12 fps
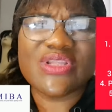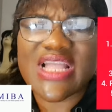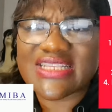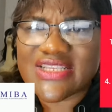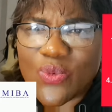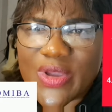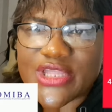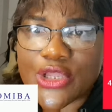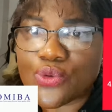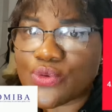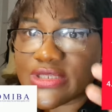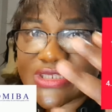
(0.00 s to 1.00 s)
that's the way they
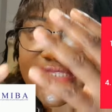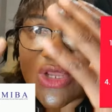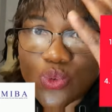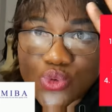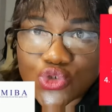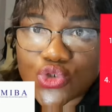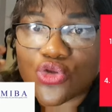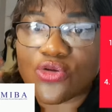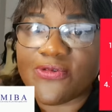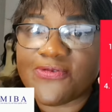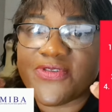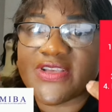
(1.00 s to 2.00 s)
do it. They will show
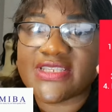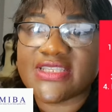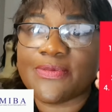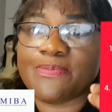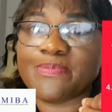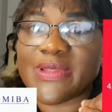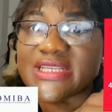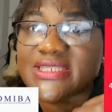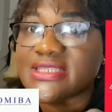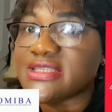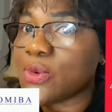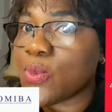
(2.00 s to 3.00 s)
your face, the
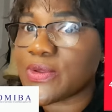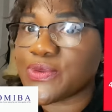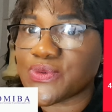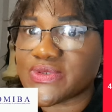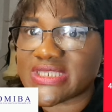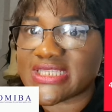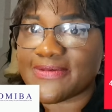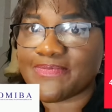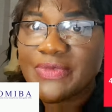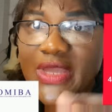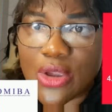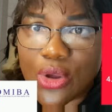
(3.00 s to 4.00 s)
places they want to see
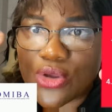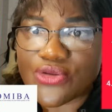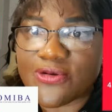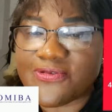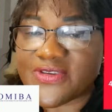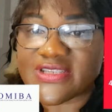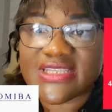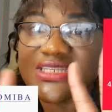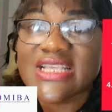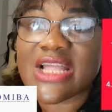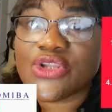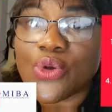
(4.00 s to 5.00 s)
on your face.
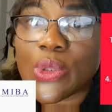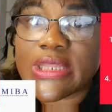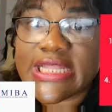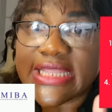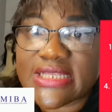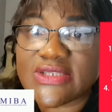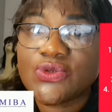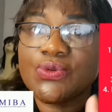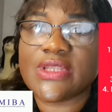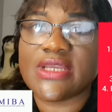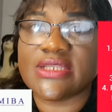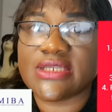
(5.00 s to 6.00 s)
These are the only things you
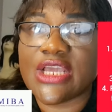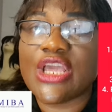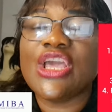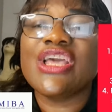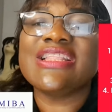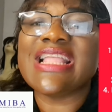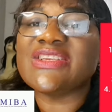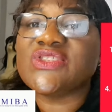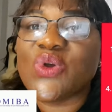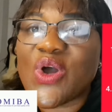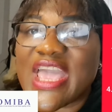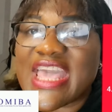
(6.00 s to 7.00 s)
need. There's
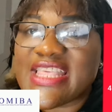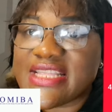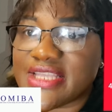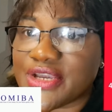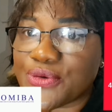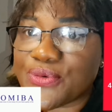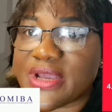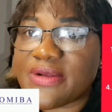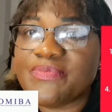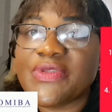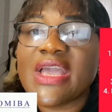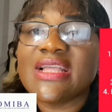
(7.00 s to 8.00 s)
no any
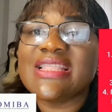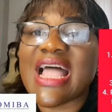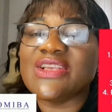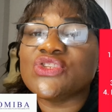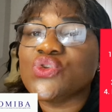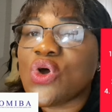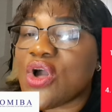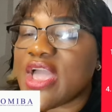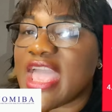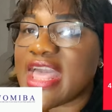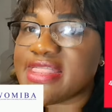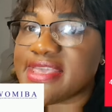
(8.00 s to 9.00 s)
degree, there's no
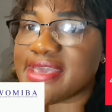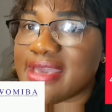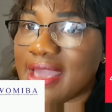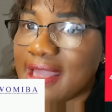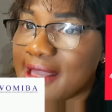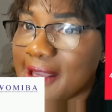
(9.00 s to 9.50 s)
any